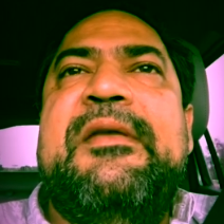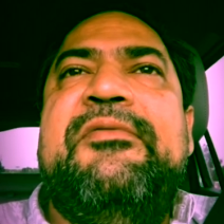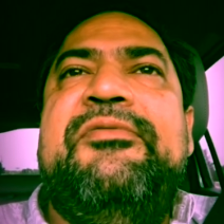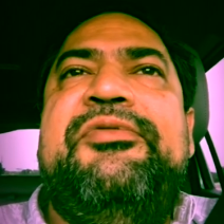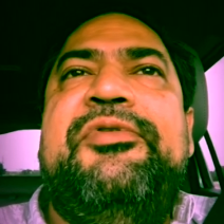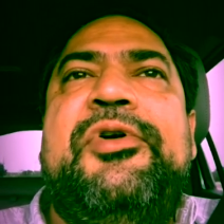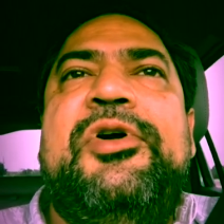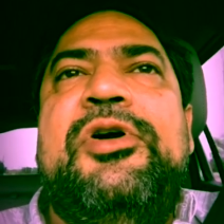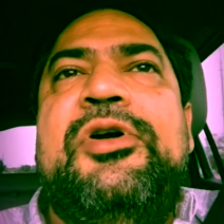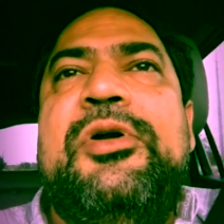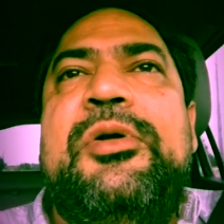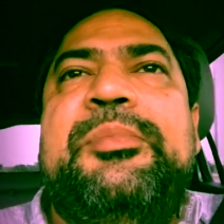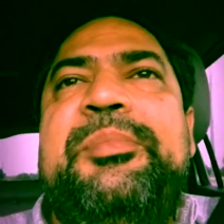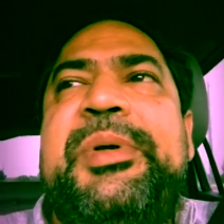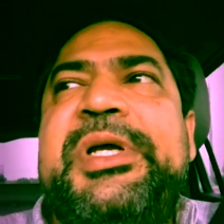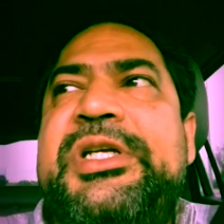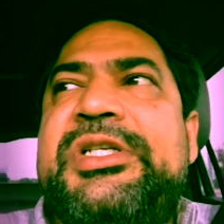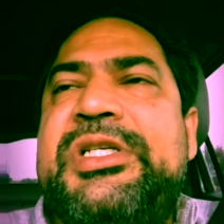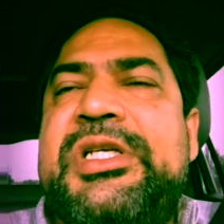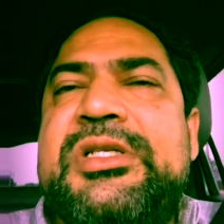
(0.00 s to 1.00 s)
for
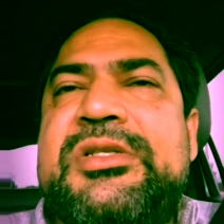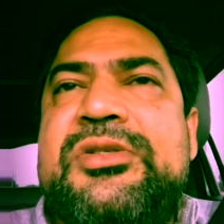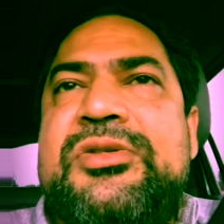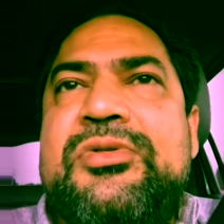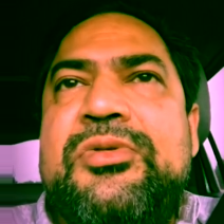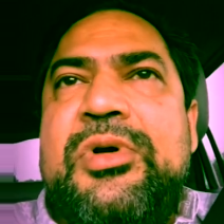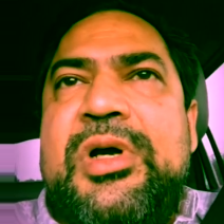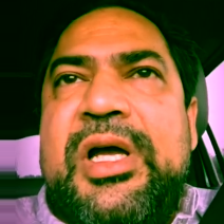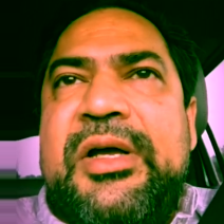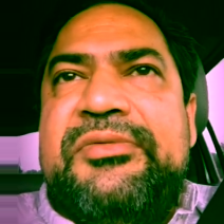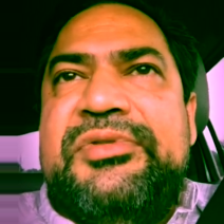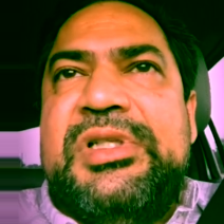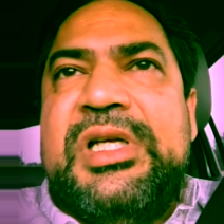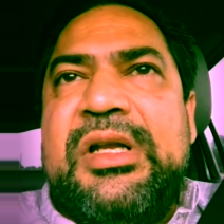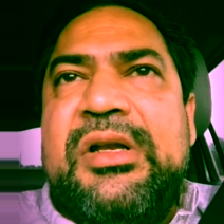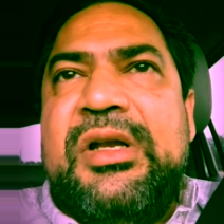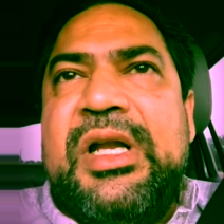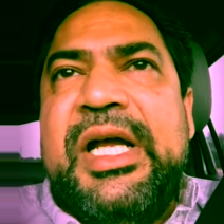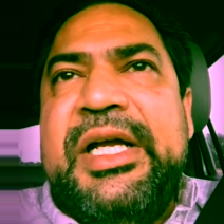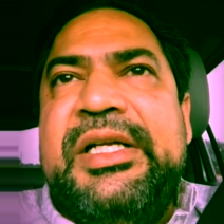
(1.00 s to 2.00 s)
patients who have
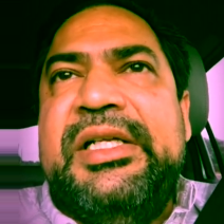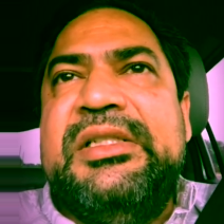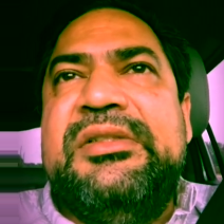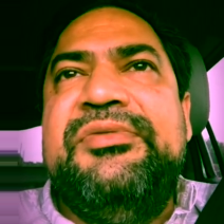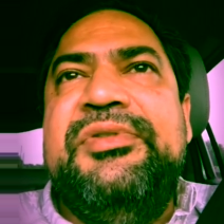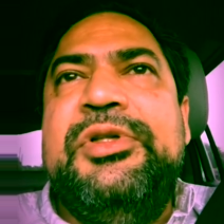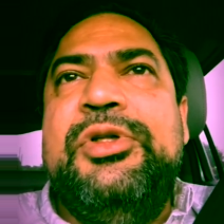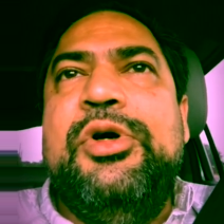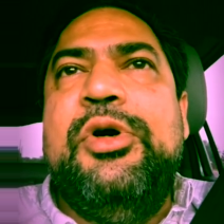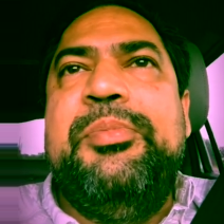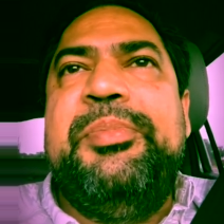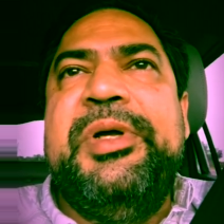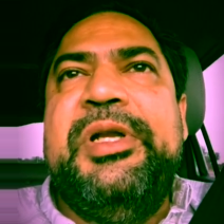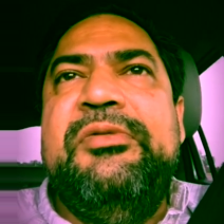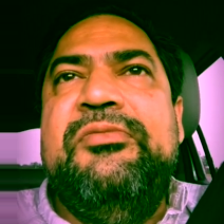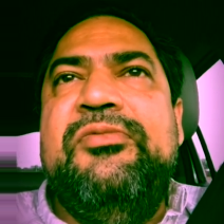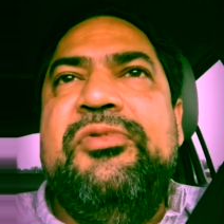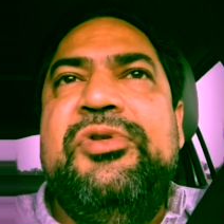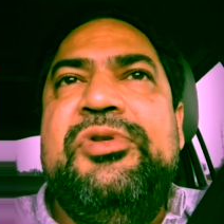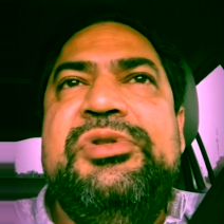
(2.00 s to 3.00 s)
cellulitis with
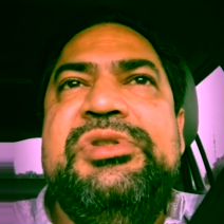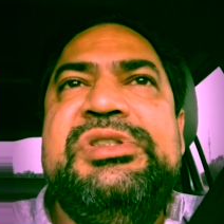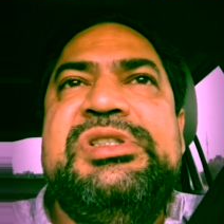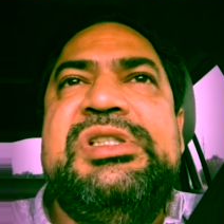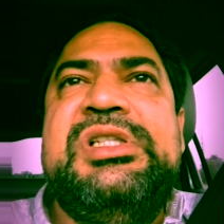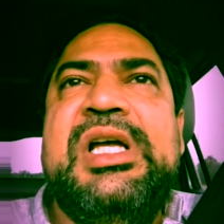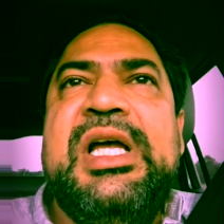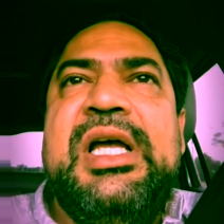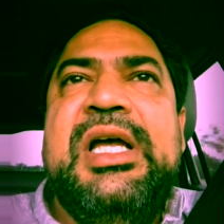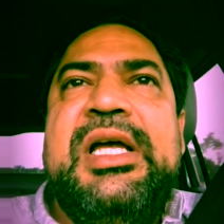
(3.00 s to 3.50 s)
open wounds